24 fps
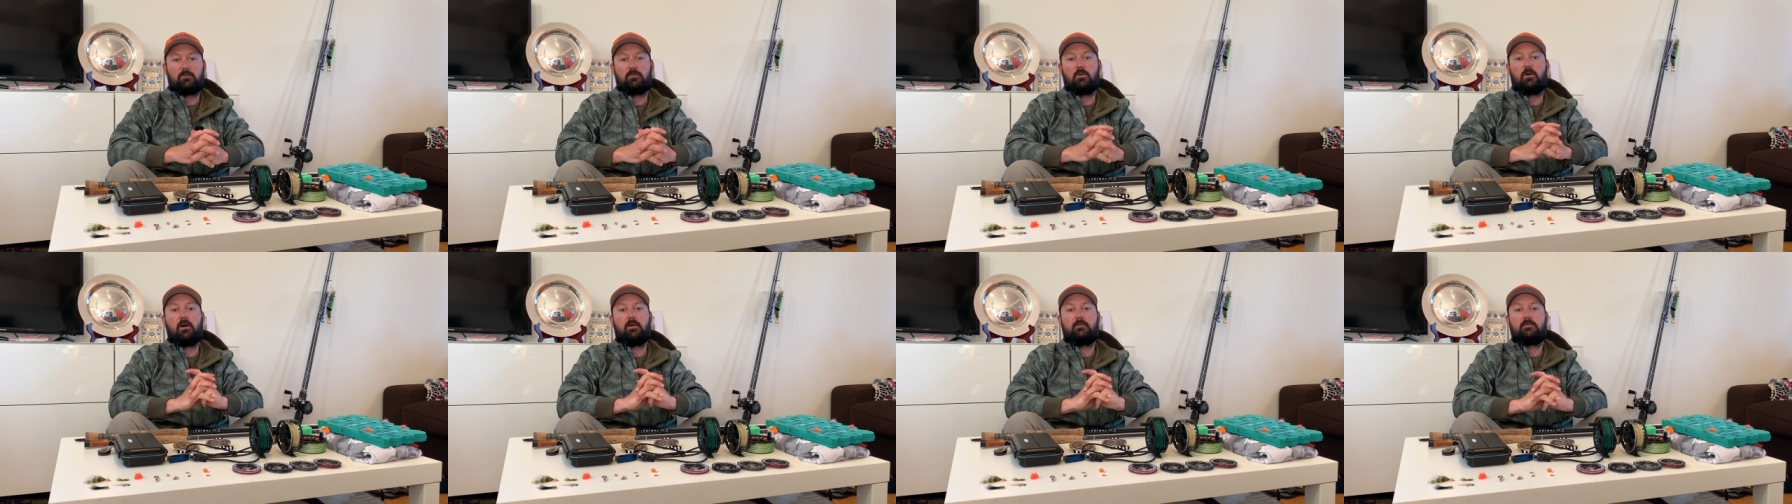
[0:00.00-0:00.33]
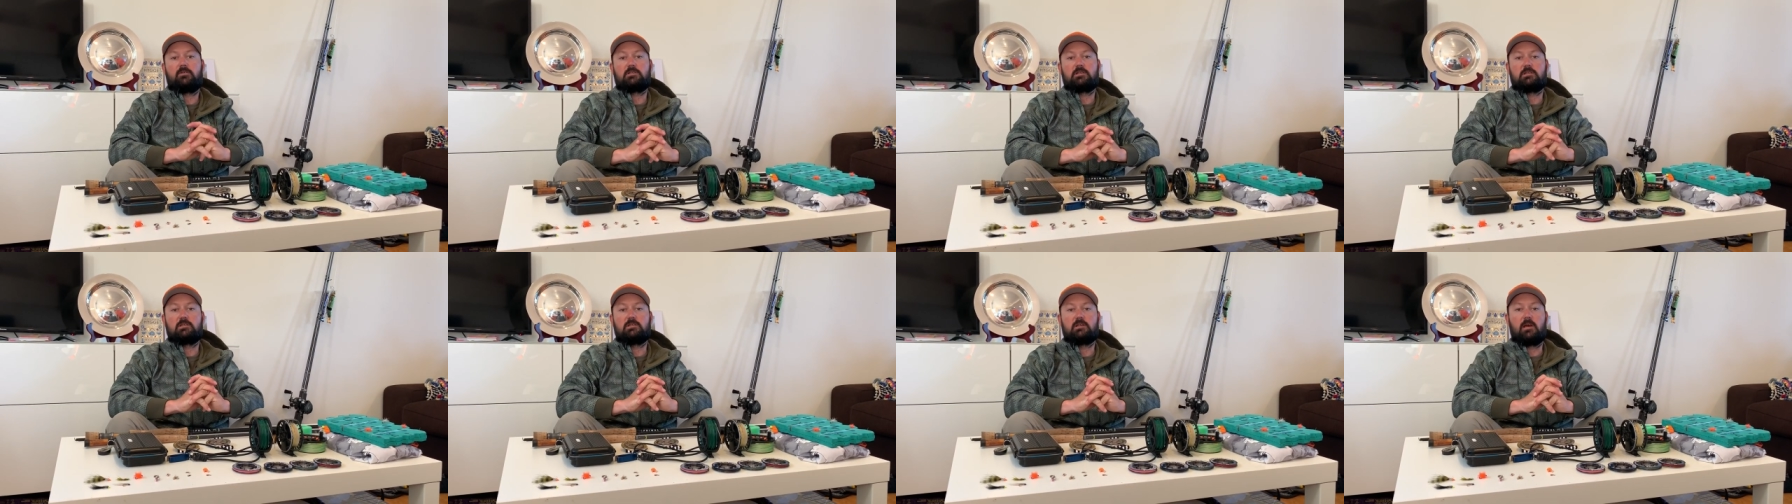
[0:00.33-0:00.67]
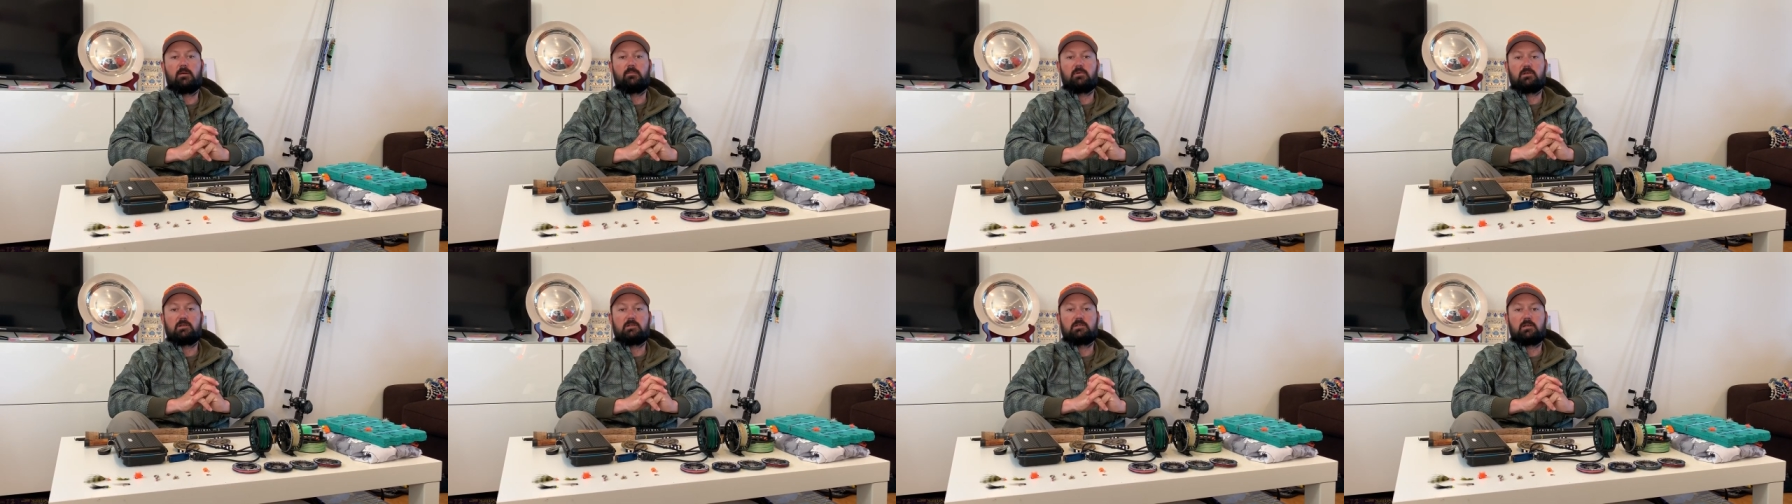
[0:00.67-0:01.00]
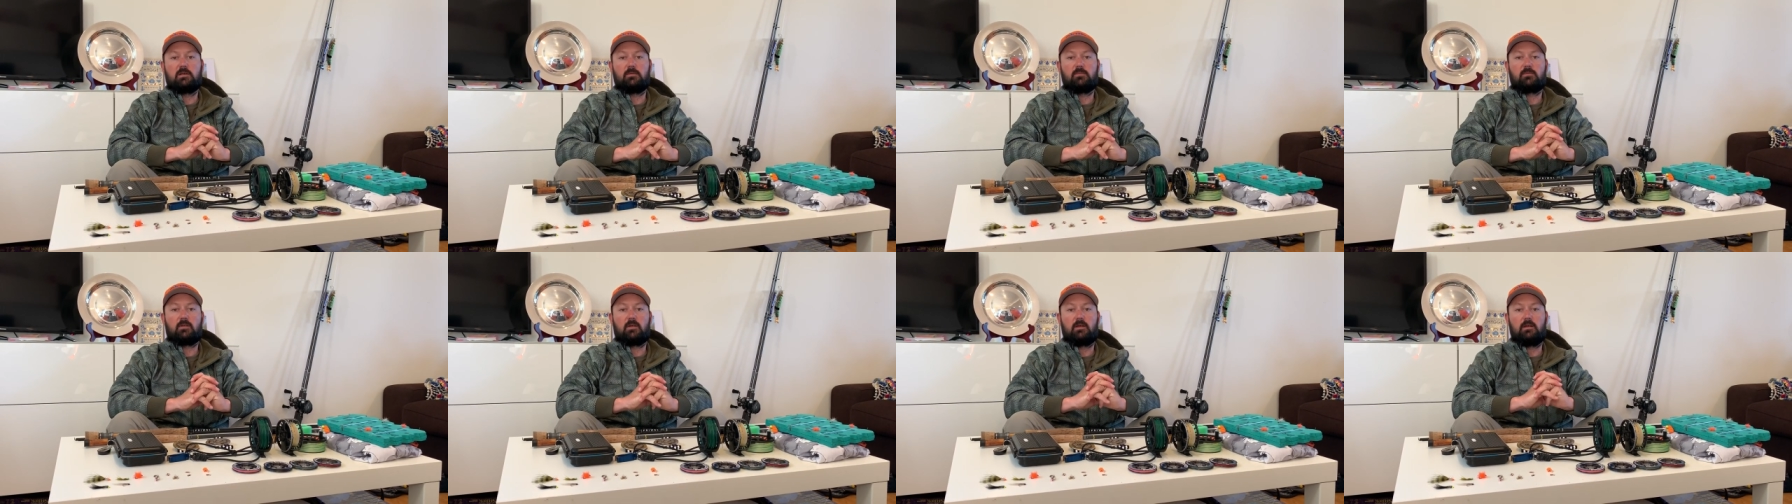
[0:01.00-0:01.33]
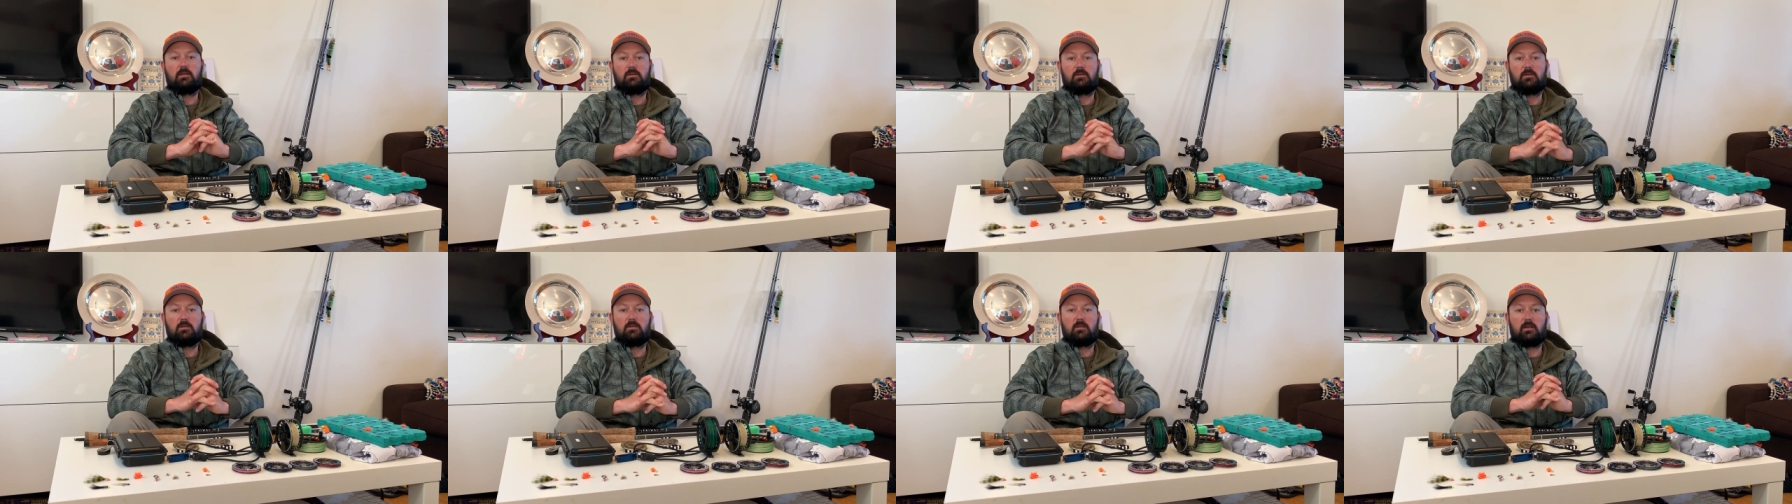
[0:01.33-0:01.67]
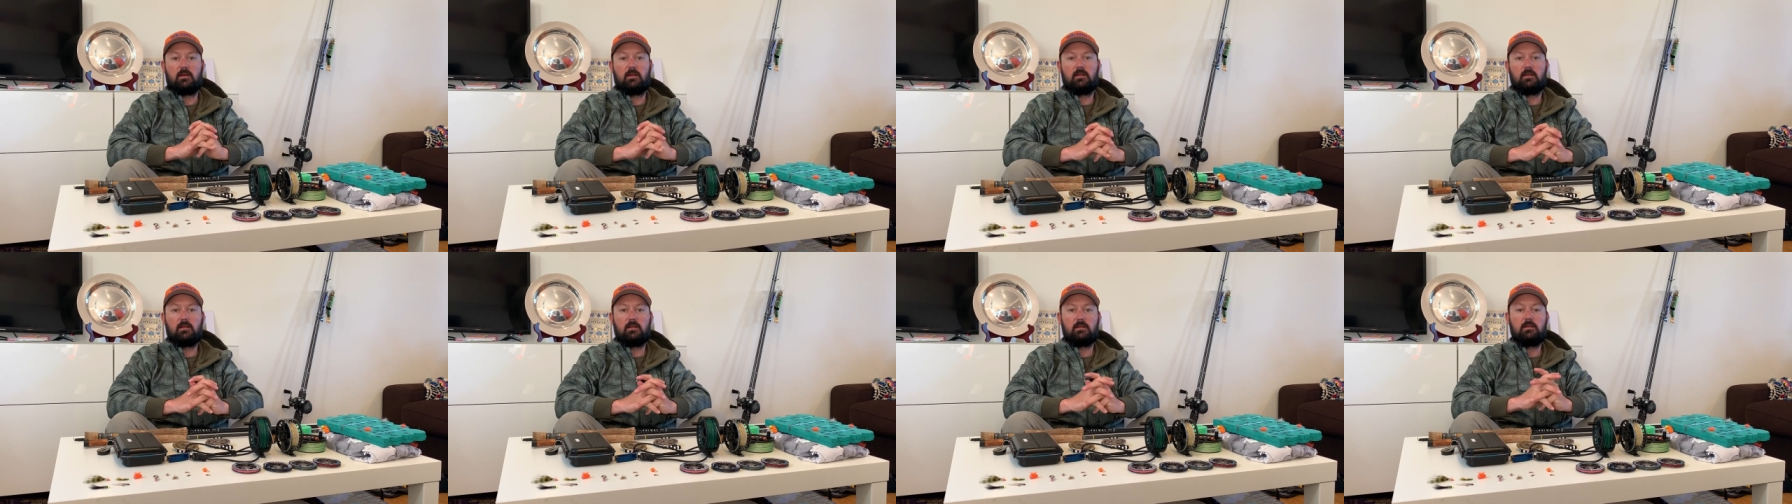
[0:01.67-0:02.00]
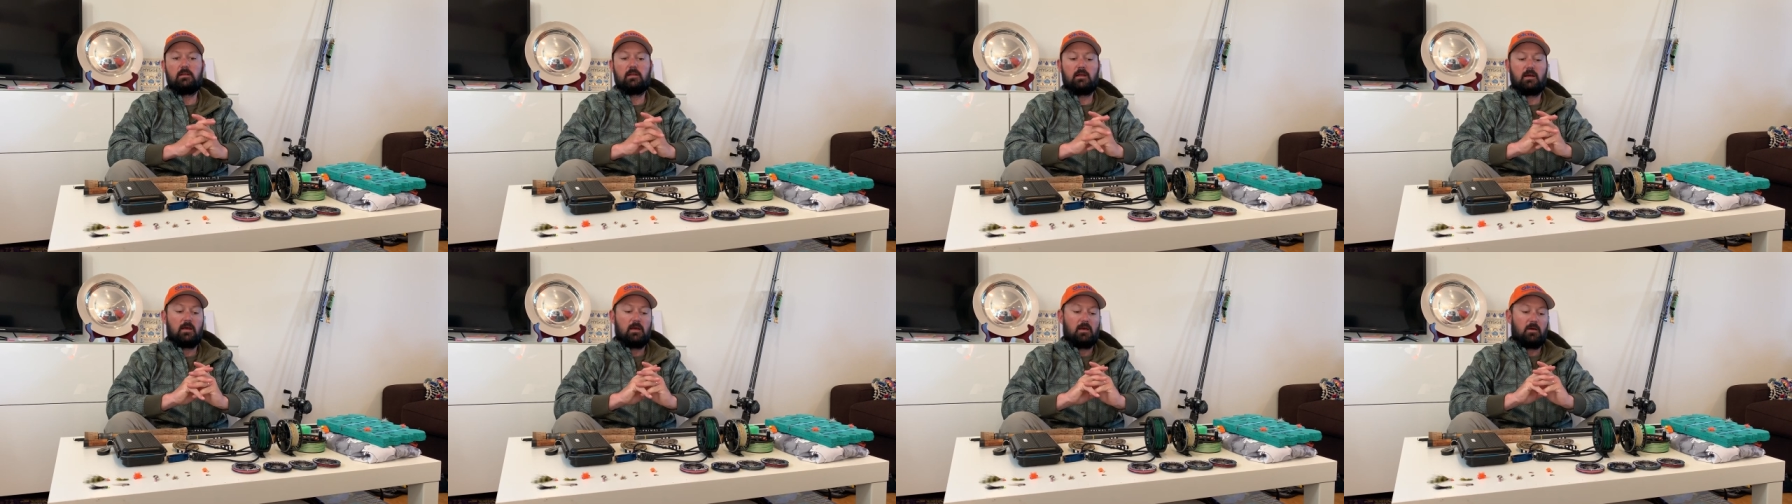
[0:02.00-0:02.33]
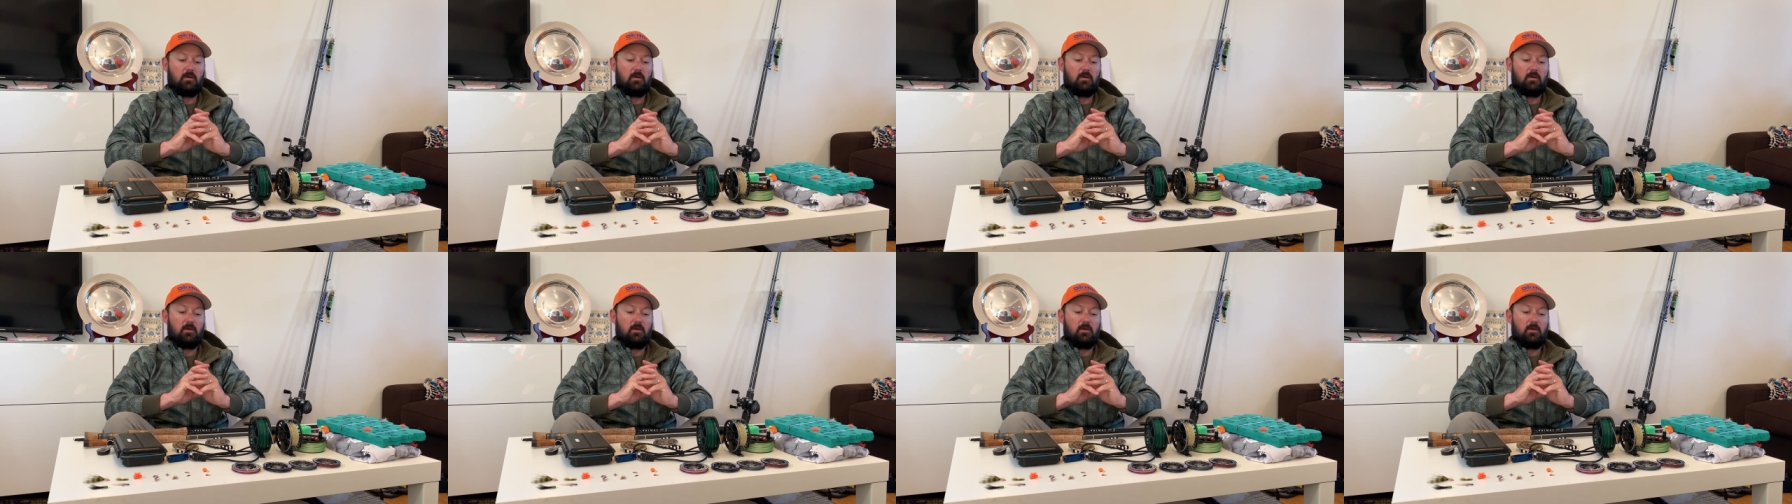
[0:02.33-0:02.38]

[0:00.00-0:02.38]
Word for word: Fly Fishing Championships in New Zealand